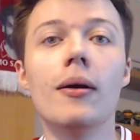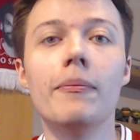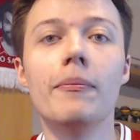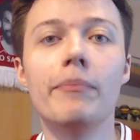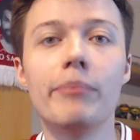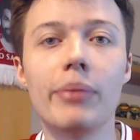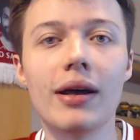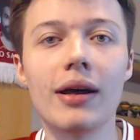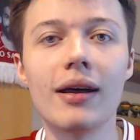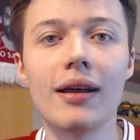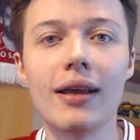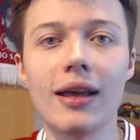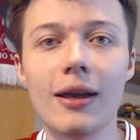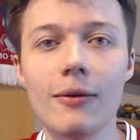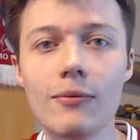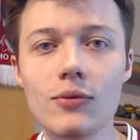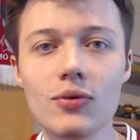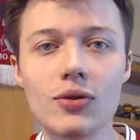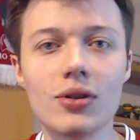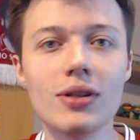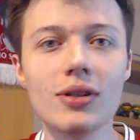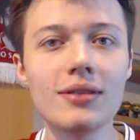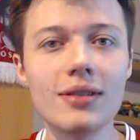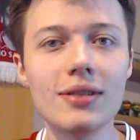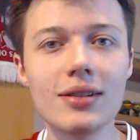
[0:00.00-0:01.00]
But it was
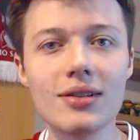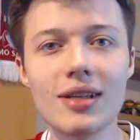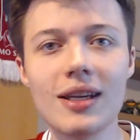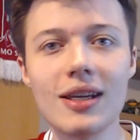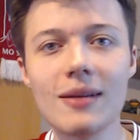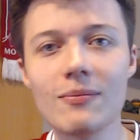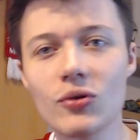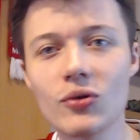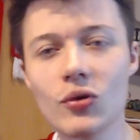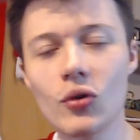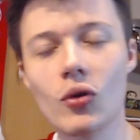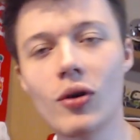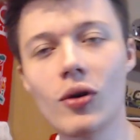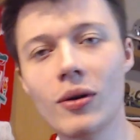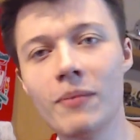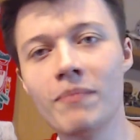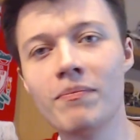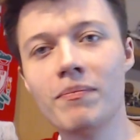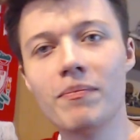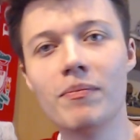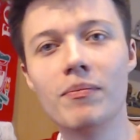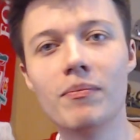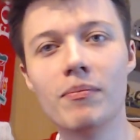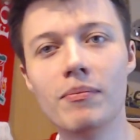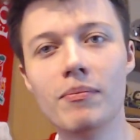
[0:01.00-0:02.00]
good to see him sort of
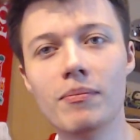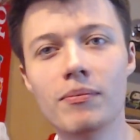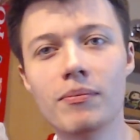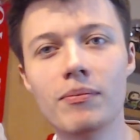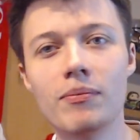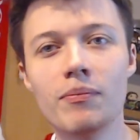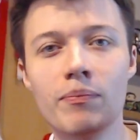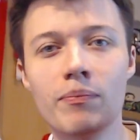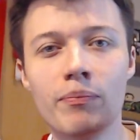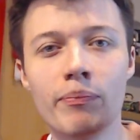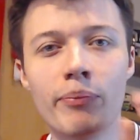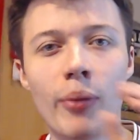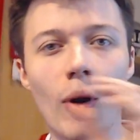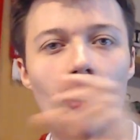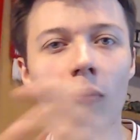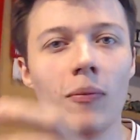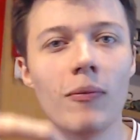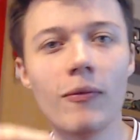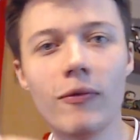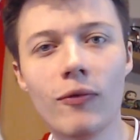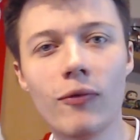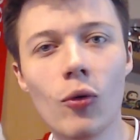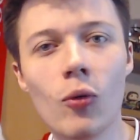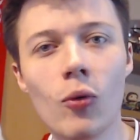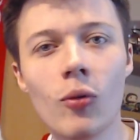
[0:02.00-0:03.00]
bomb
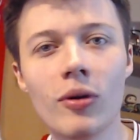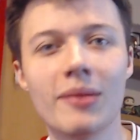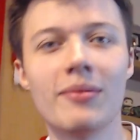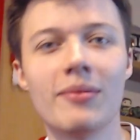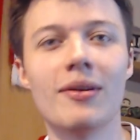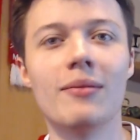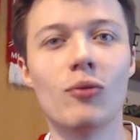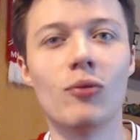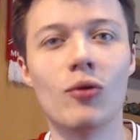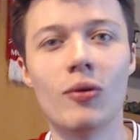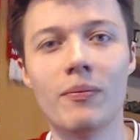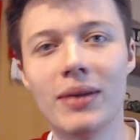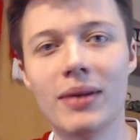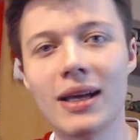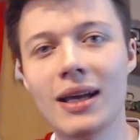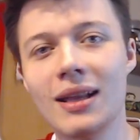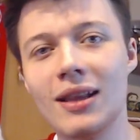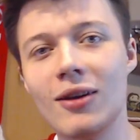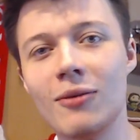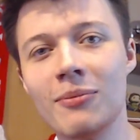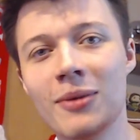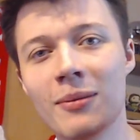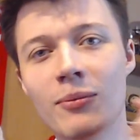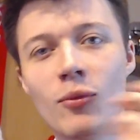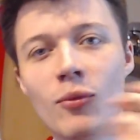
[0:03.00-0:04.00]
forward a bit more, be a
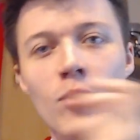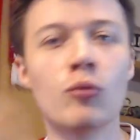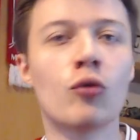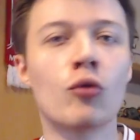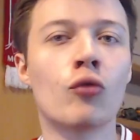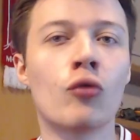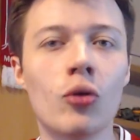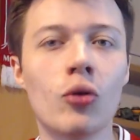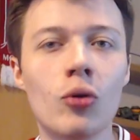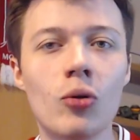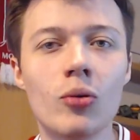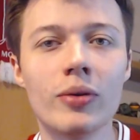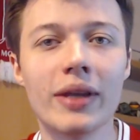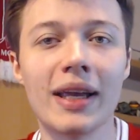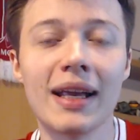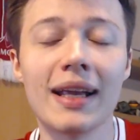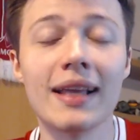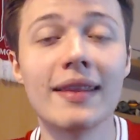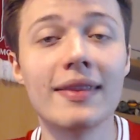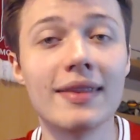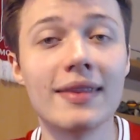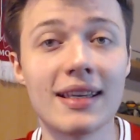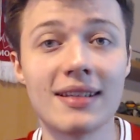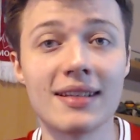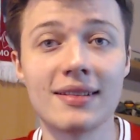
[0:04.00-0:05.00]
little bit more marauding
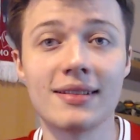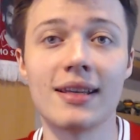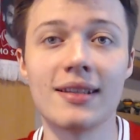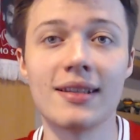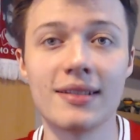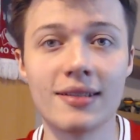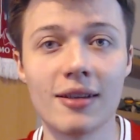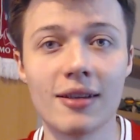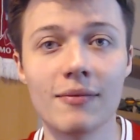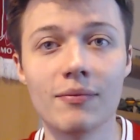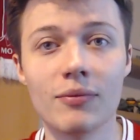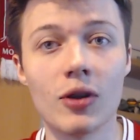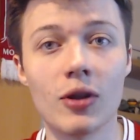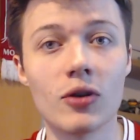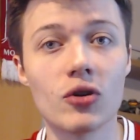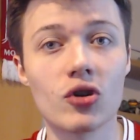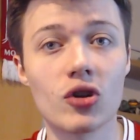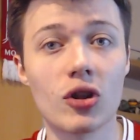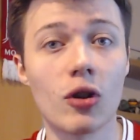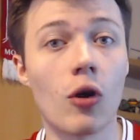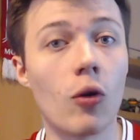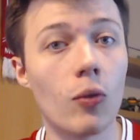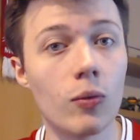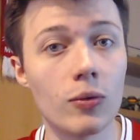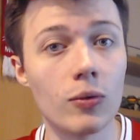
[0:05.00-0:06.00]
in this system that
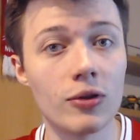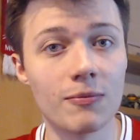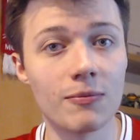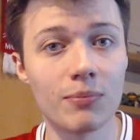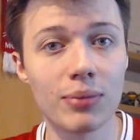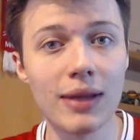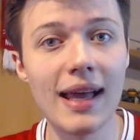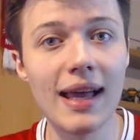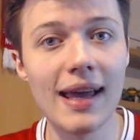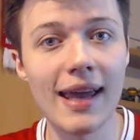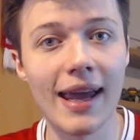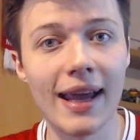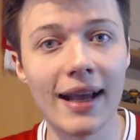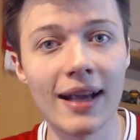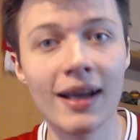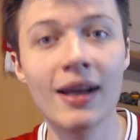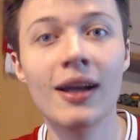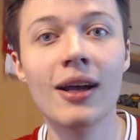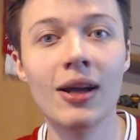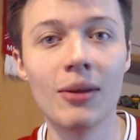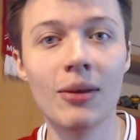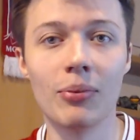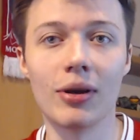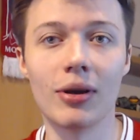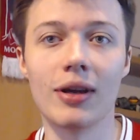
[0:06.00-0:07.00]
Slot was playing.
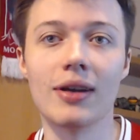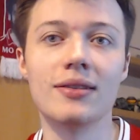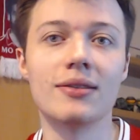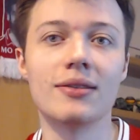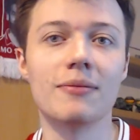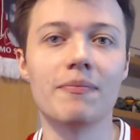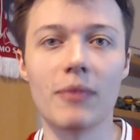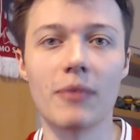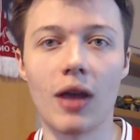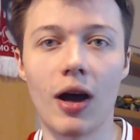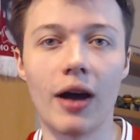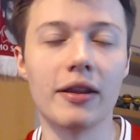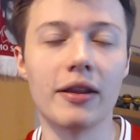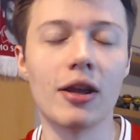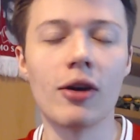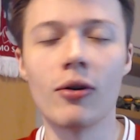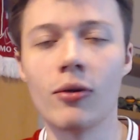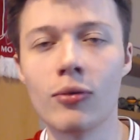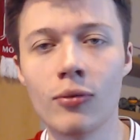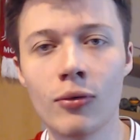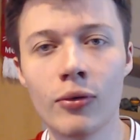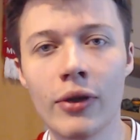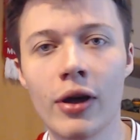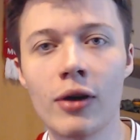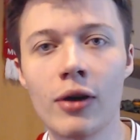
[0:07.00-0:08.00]
Because I know
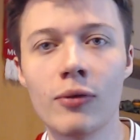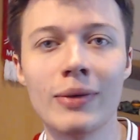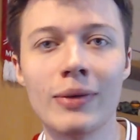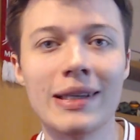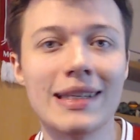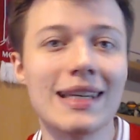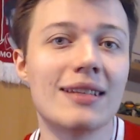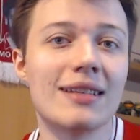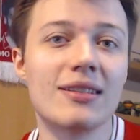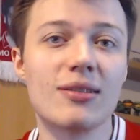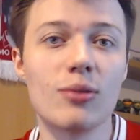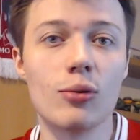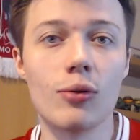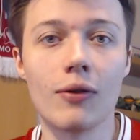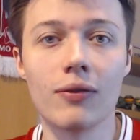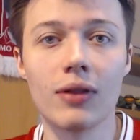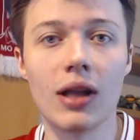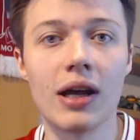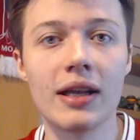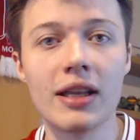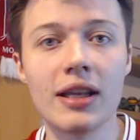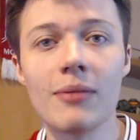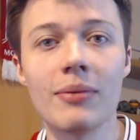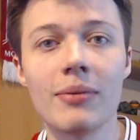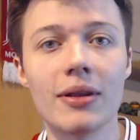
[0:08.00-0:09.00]
although we did sort of
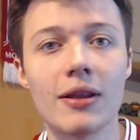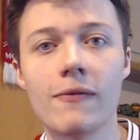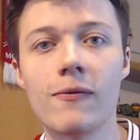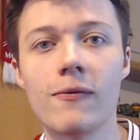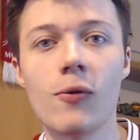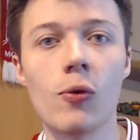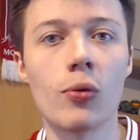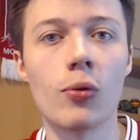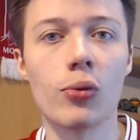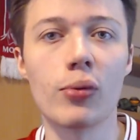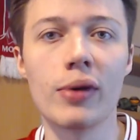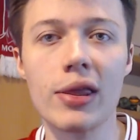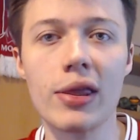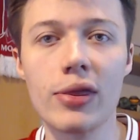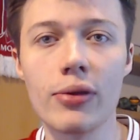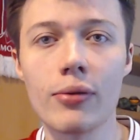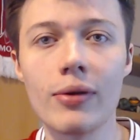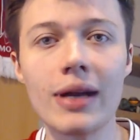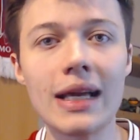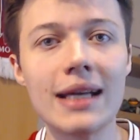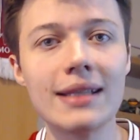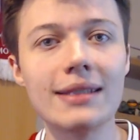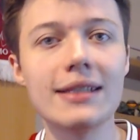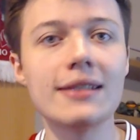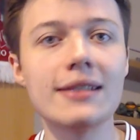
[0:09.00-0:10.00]
line up in a
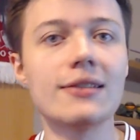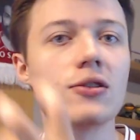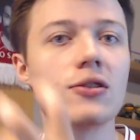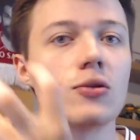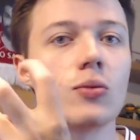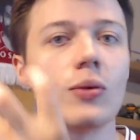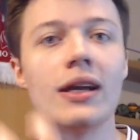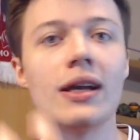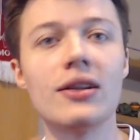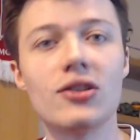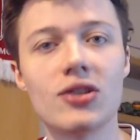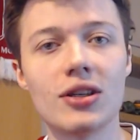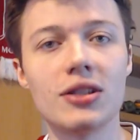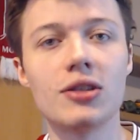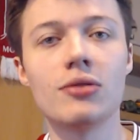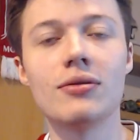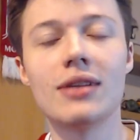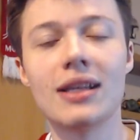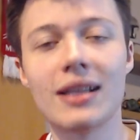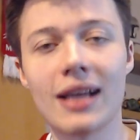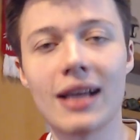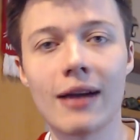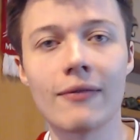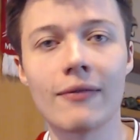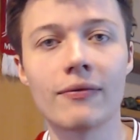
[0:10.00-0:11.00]
4-3-3, it did switch and you
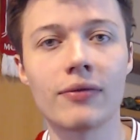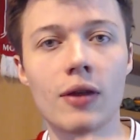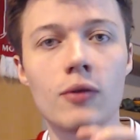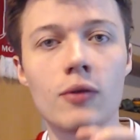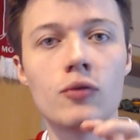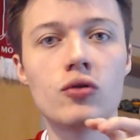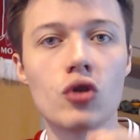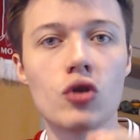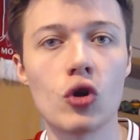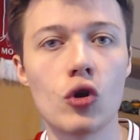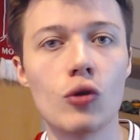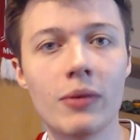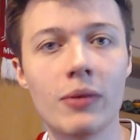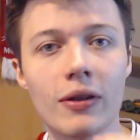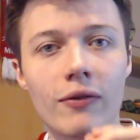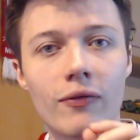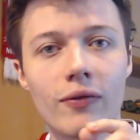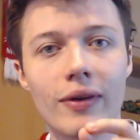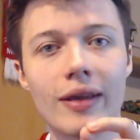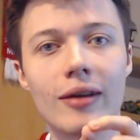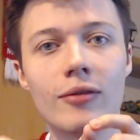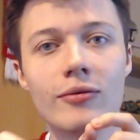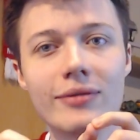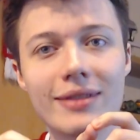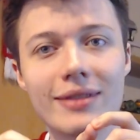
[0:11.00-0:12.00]
did have those two
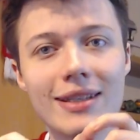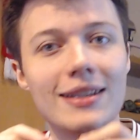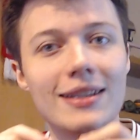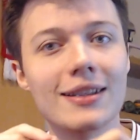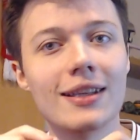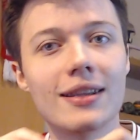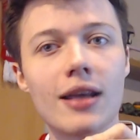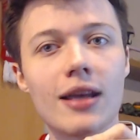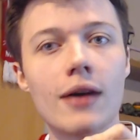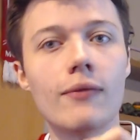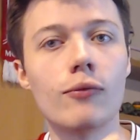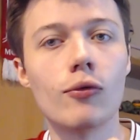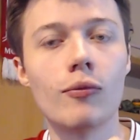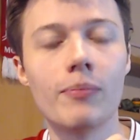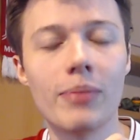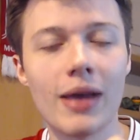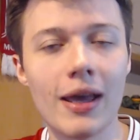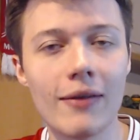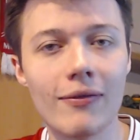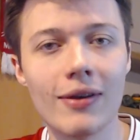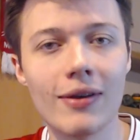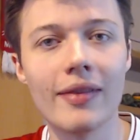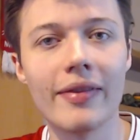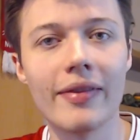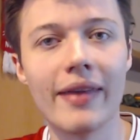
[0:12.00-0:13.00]
midfields in the double
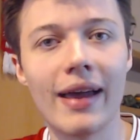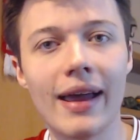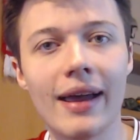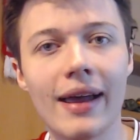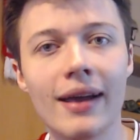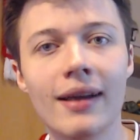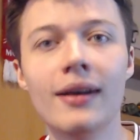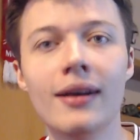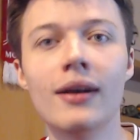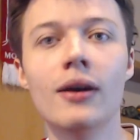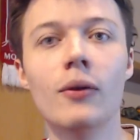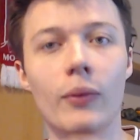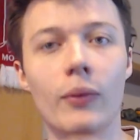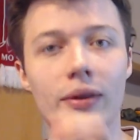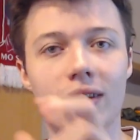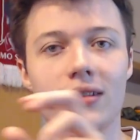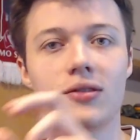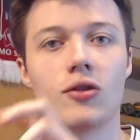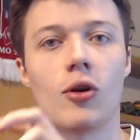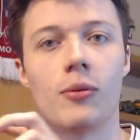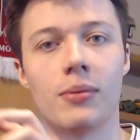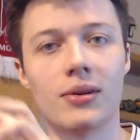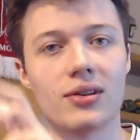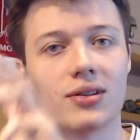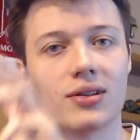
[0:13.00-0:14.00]
pivot there, with
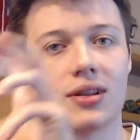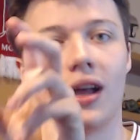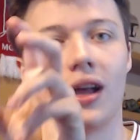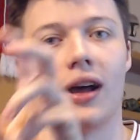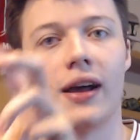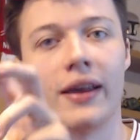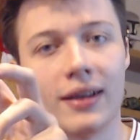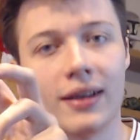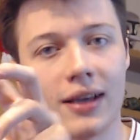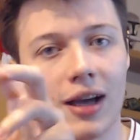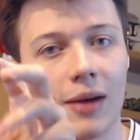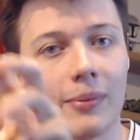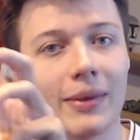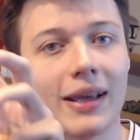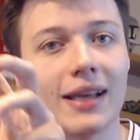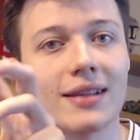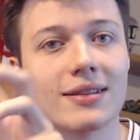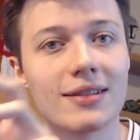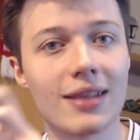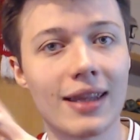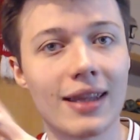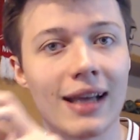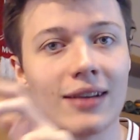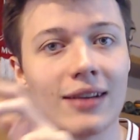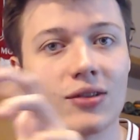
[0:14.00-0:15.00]
Szoboszlai coming
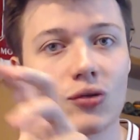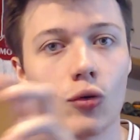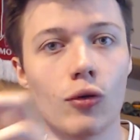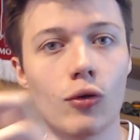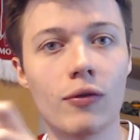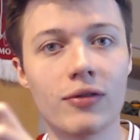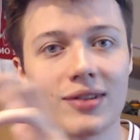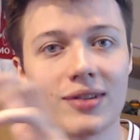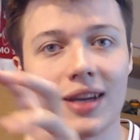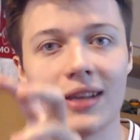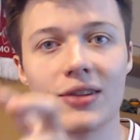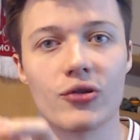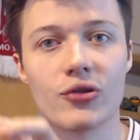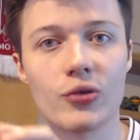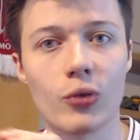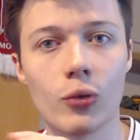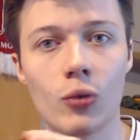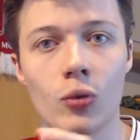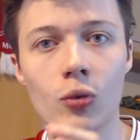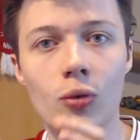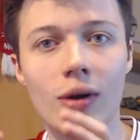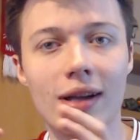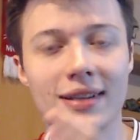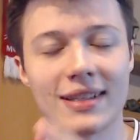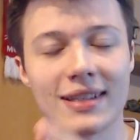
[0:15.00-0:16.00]
into that sort of
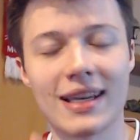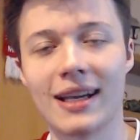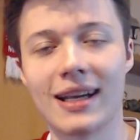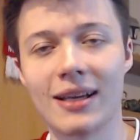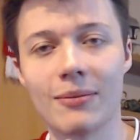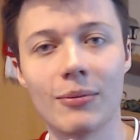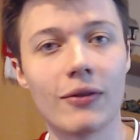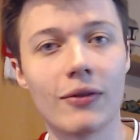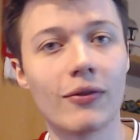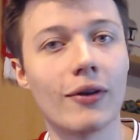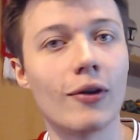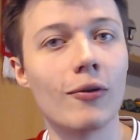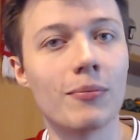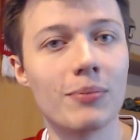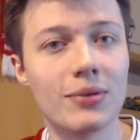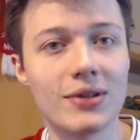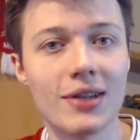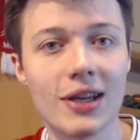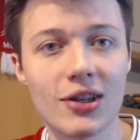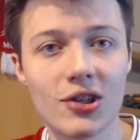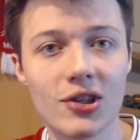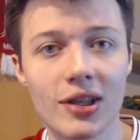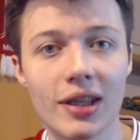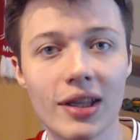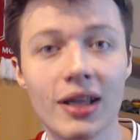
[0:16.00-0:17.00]
central attacking midfield
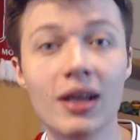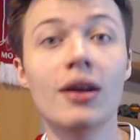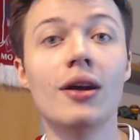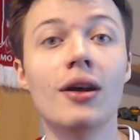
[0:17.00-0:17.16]
position.